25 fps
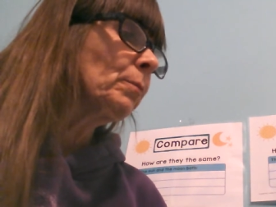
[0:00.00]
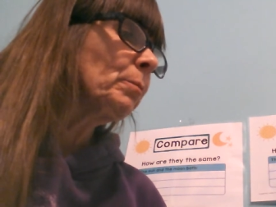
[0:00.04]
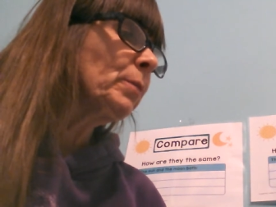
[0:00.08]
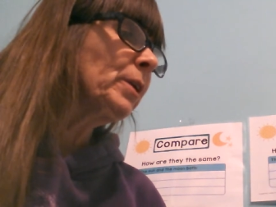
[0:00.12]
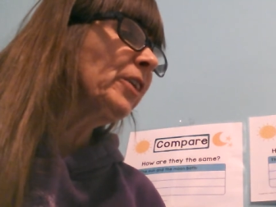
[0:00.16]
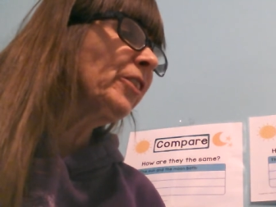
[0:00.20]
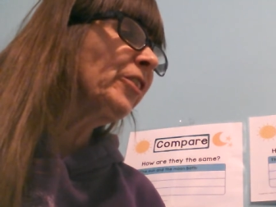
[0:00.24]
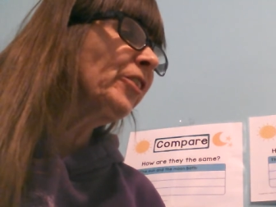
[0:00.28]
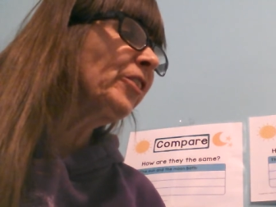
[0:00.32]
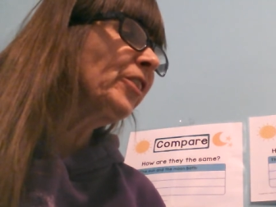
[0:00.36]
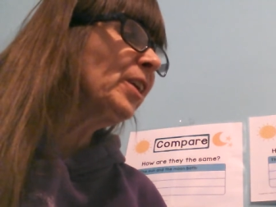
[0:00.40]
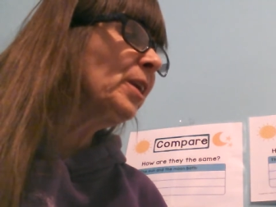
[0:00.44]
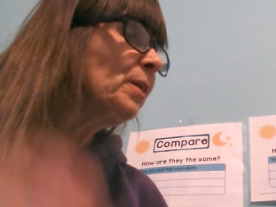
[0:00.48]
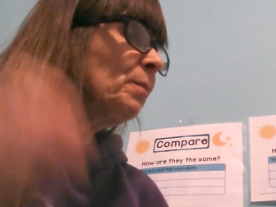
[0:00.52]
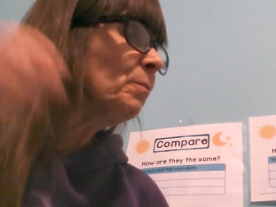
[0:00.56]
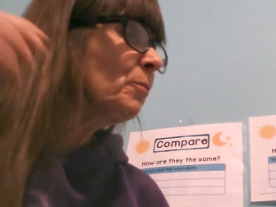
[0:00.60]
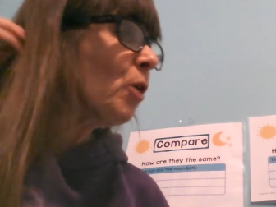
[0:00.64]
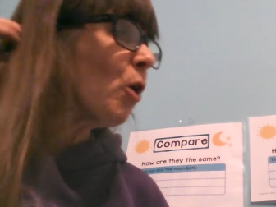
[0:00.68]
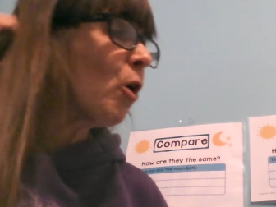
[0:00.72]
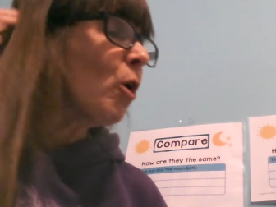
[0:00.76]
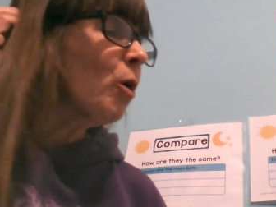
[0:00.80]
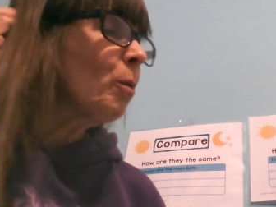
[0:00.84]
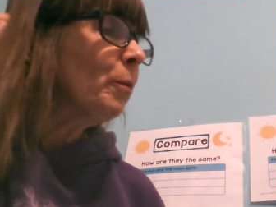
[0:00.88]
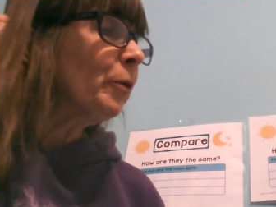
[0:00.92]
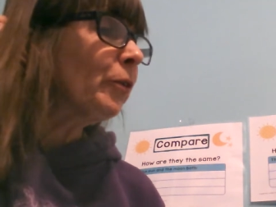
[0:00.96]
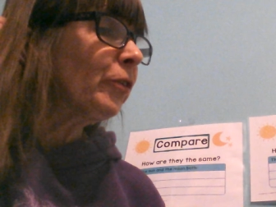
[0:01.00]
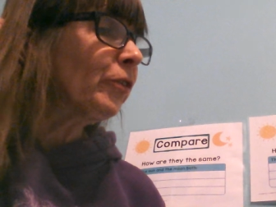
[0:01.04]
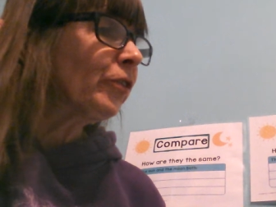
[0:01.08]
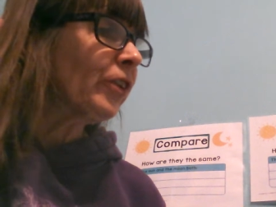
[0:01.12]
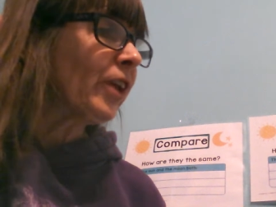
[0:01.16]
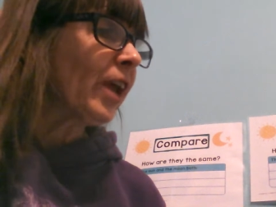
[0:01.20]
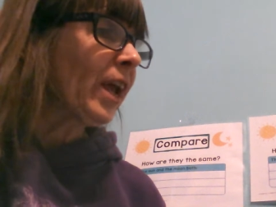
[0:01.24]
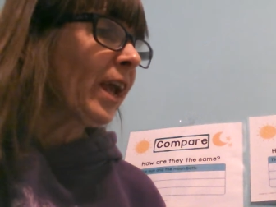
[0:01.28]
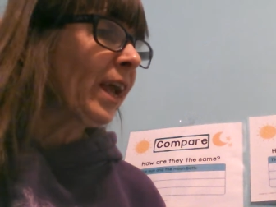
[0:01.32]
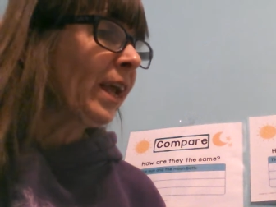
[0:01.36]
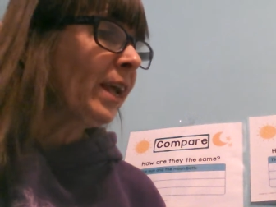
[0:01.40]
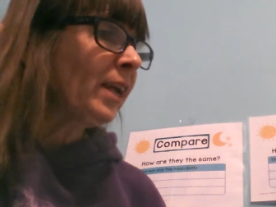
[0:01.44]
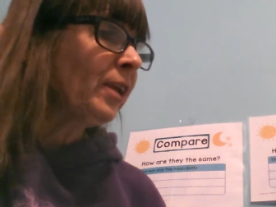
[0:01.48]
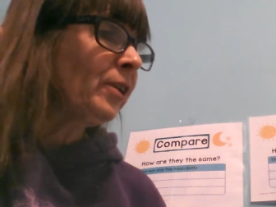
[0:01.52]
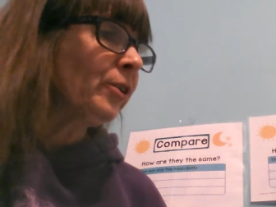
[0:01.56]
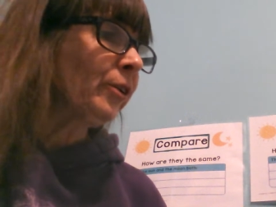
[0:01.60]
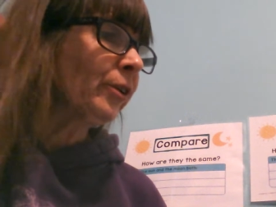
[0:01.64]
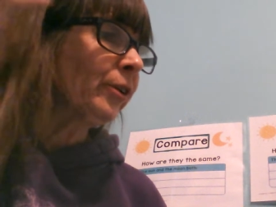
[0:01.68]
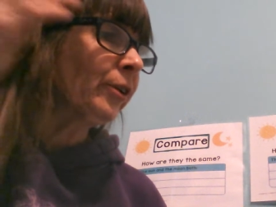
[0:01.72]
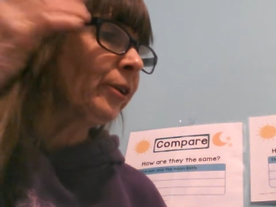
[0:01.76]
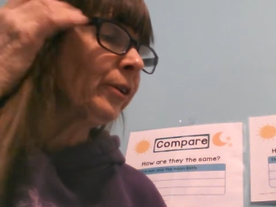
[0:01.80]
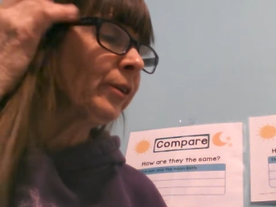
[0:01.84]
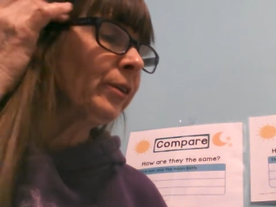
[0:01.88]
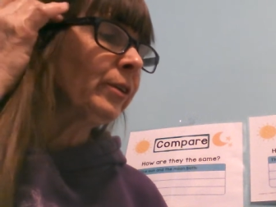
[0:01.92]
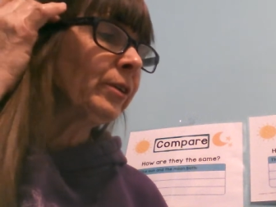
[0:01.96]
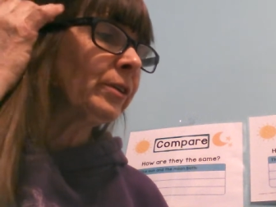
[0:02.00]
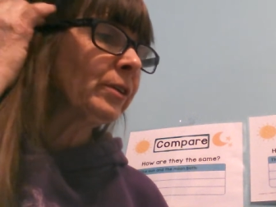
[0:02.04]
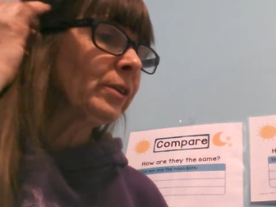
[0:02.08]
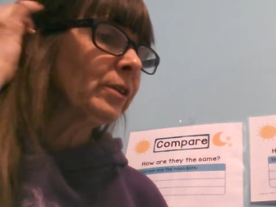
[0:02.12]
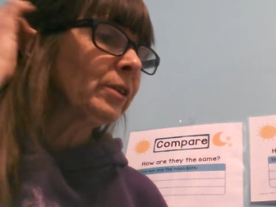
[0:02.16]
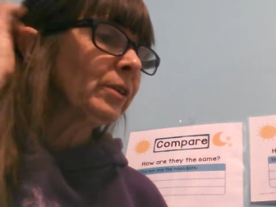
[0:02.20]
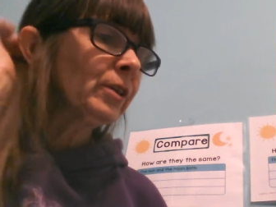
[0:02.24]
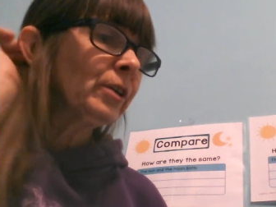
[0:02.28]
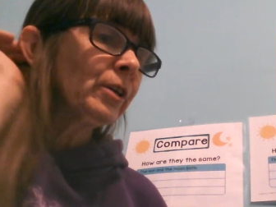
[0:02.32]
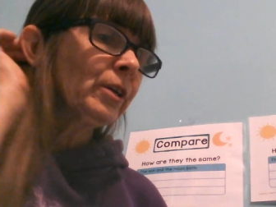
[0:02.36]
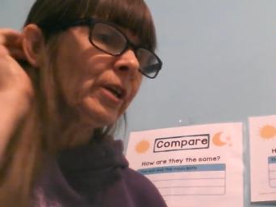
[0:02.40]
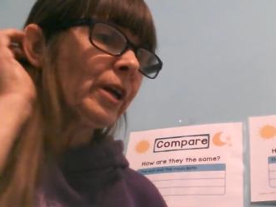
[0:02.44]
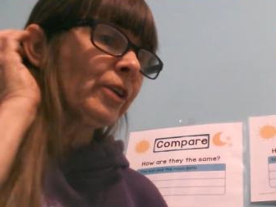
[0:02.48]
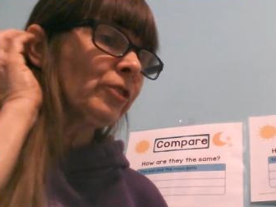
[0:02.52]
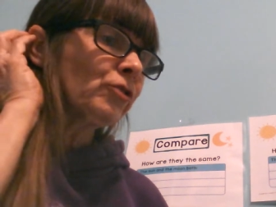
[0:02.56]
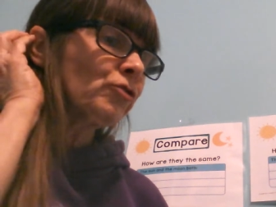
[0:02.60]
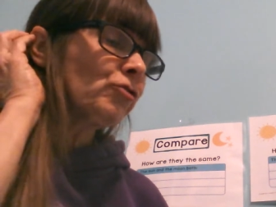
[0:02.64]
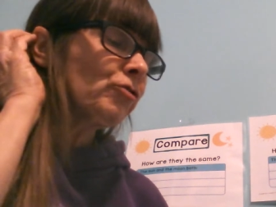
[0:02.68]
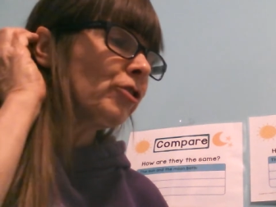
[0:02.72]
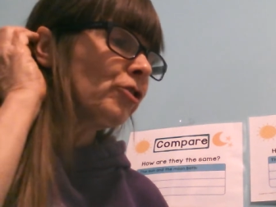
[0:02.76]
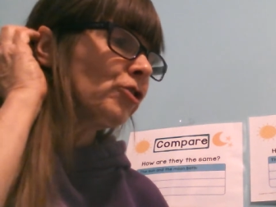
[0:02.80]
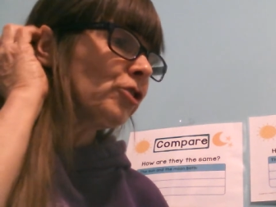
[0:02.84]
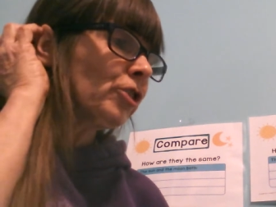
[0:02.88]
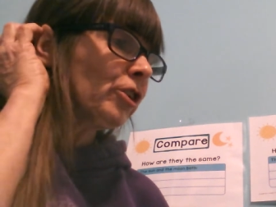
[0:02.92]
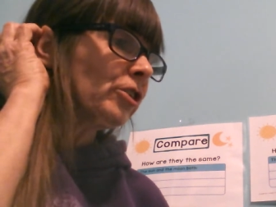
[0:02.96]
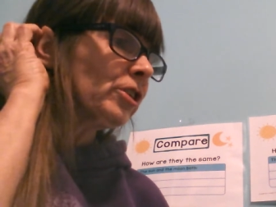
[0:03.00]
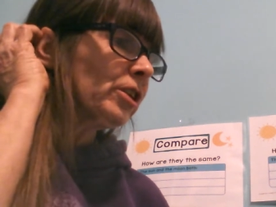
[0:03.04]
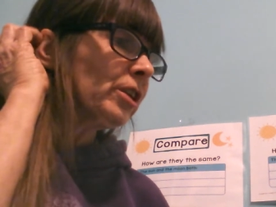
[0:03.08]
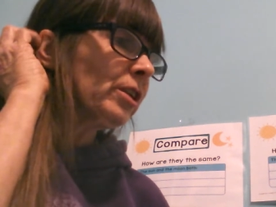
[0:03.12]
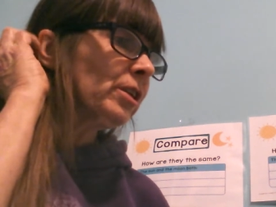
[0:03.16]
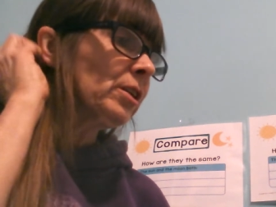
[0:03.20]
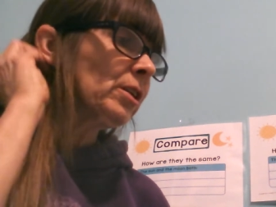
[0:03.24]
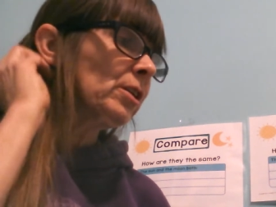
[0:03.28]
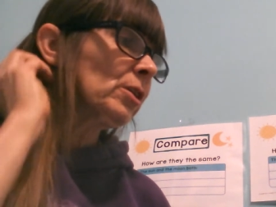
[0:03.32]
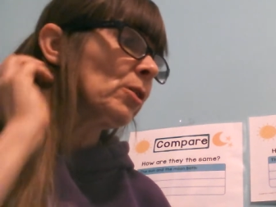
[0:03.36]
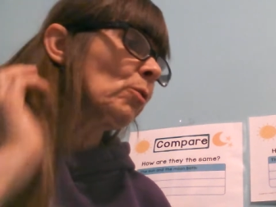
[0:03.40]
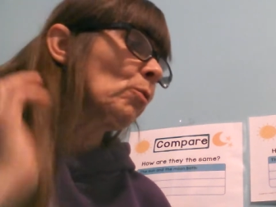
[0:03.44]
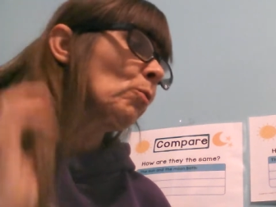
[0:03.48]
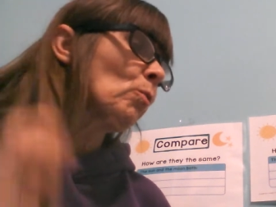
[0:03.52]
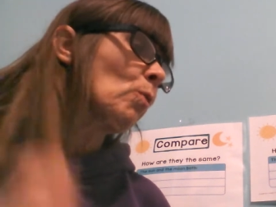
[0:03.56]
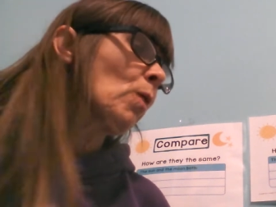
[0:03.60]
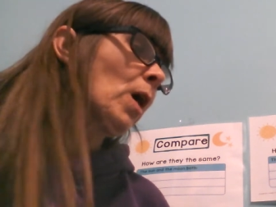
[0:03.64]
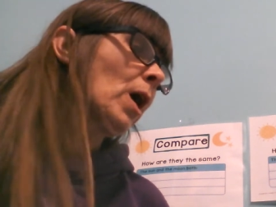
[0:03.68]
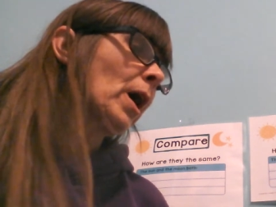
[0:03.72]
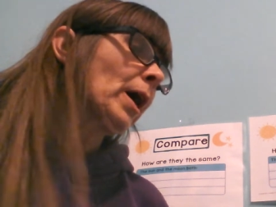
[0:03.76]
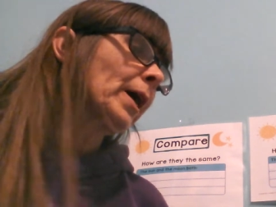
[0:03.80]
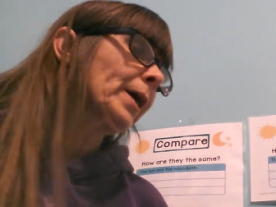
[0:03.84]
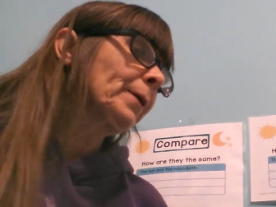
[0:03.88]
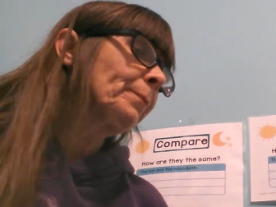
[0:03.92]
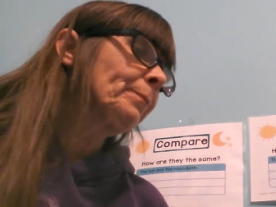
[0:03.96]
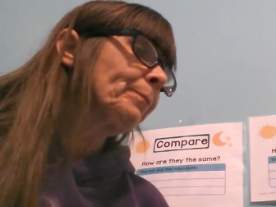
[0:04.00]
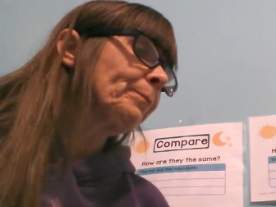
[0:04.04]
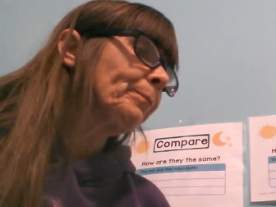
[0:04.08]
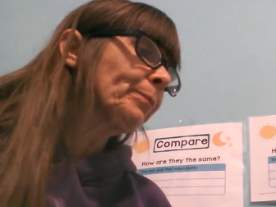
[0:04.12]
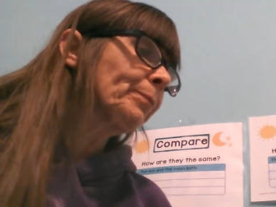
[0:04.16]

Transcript: but he seemed almost to hate her, and Tricia didn't know why.